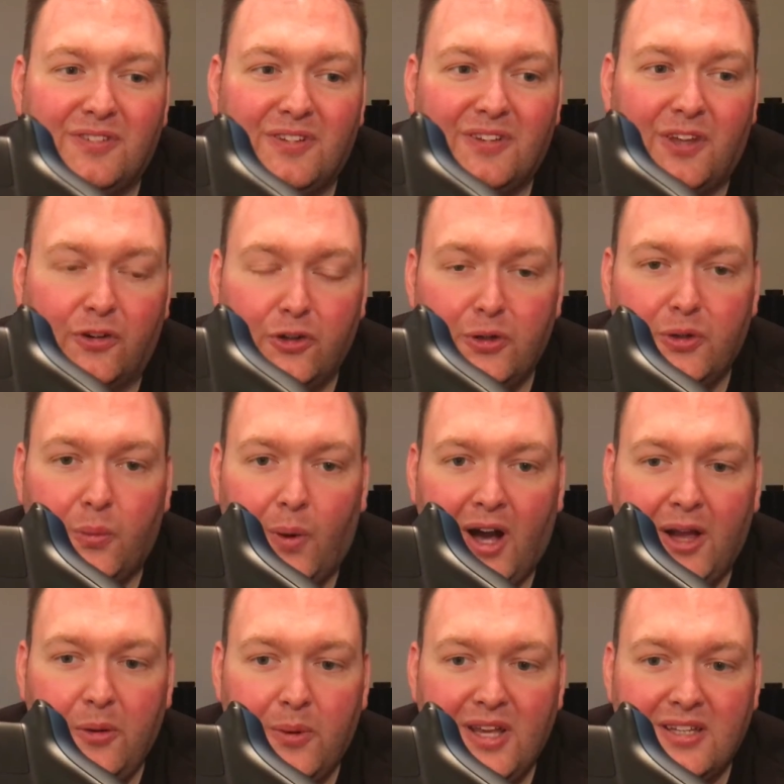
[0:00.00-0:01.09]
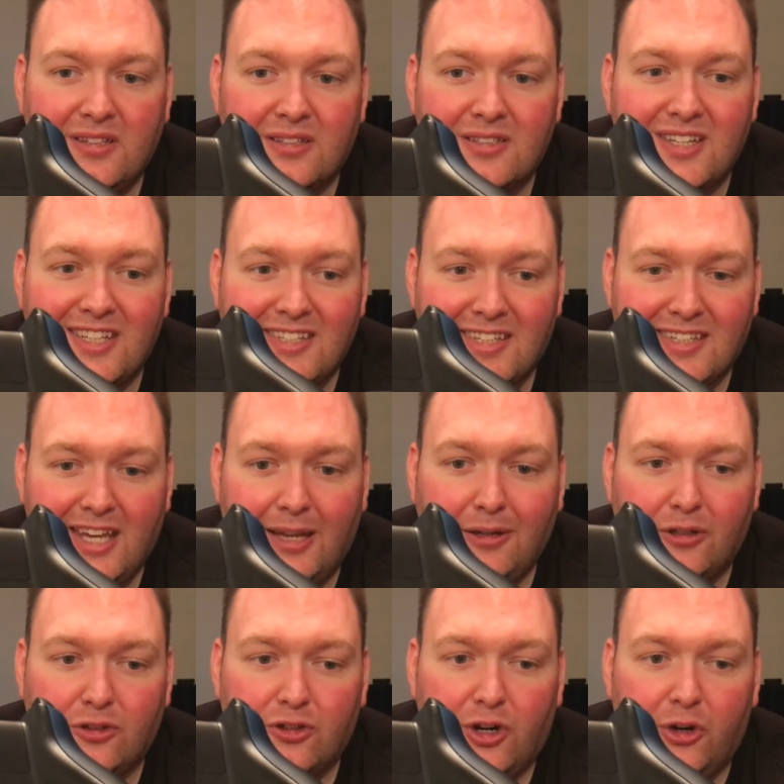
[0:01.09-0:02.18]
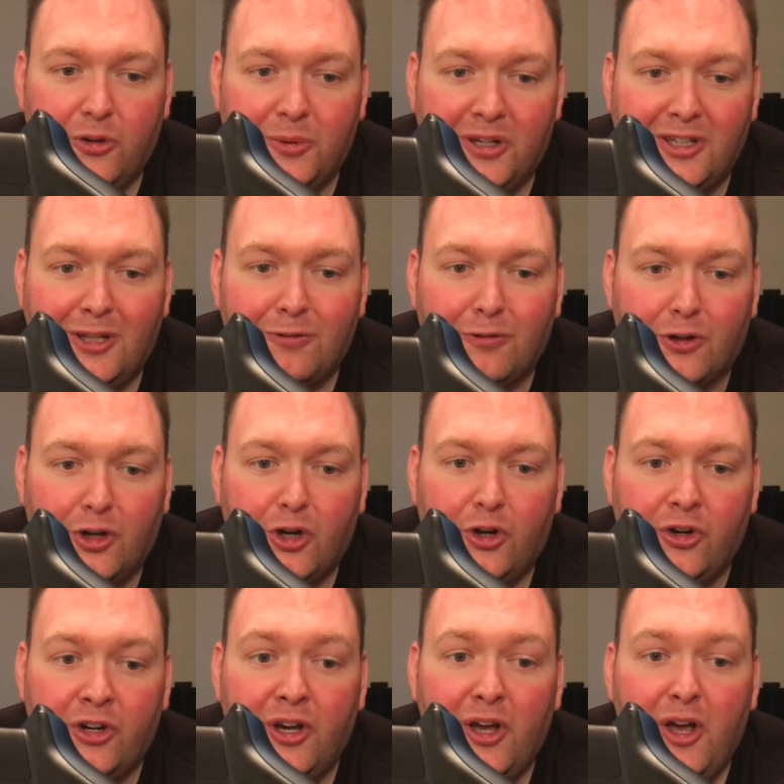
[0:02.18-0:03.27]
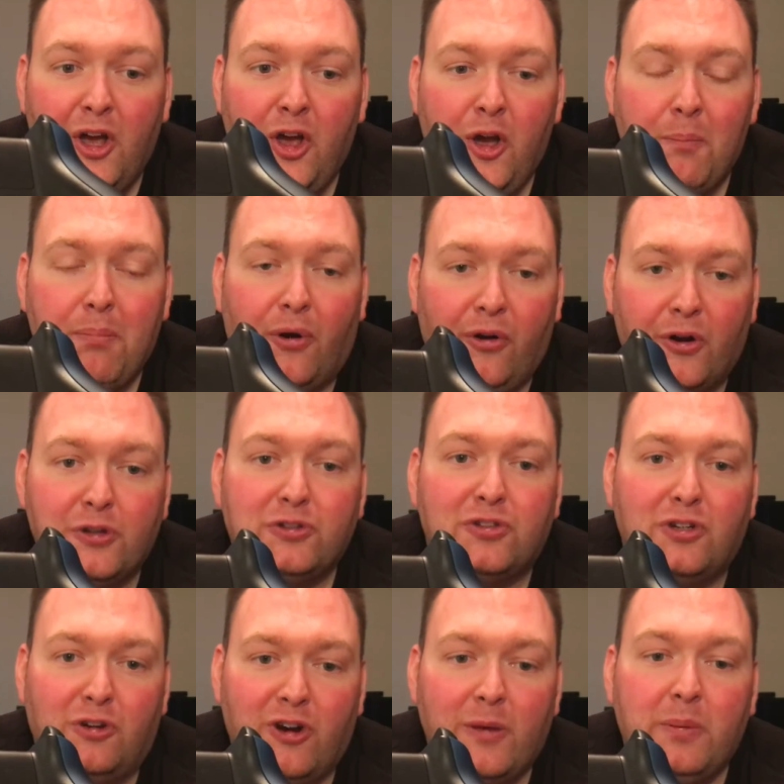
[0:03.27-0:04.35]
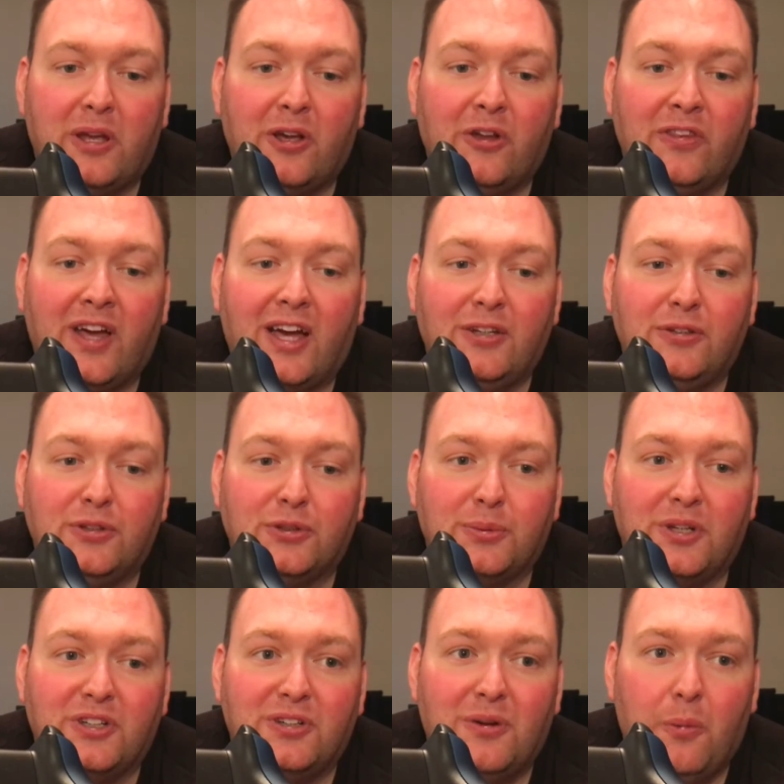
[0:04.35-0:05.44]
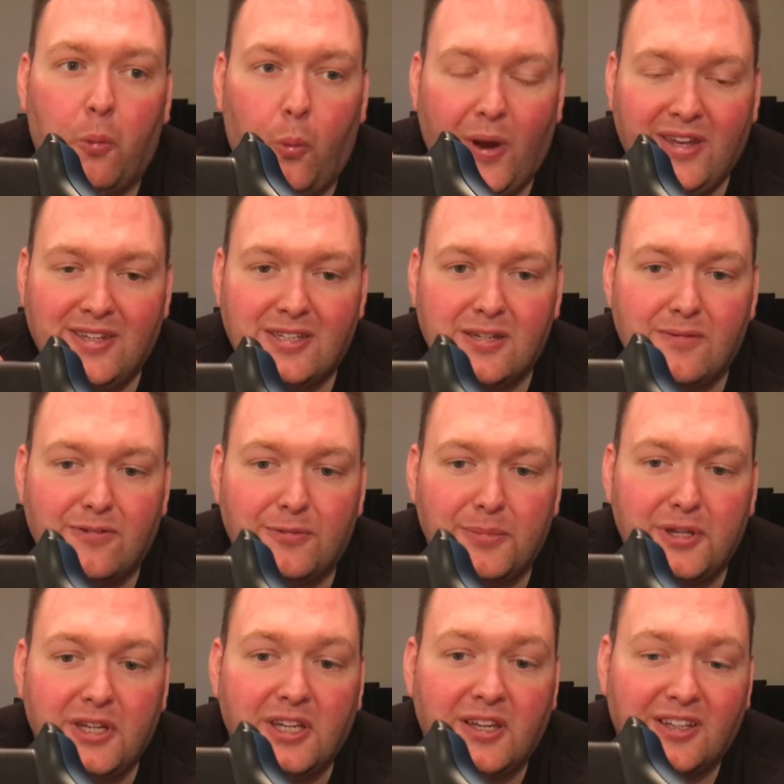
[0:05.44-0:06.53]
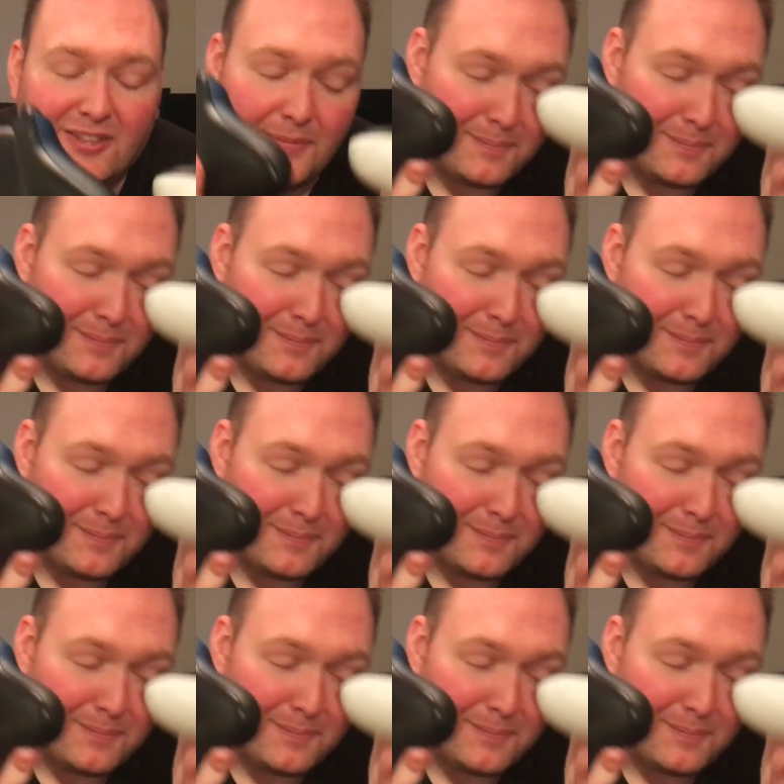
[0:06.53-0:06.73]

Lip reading: The Lunar White wins. It's the same controller but a different colour, plus gripping on the handles, which wins it for me. It's a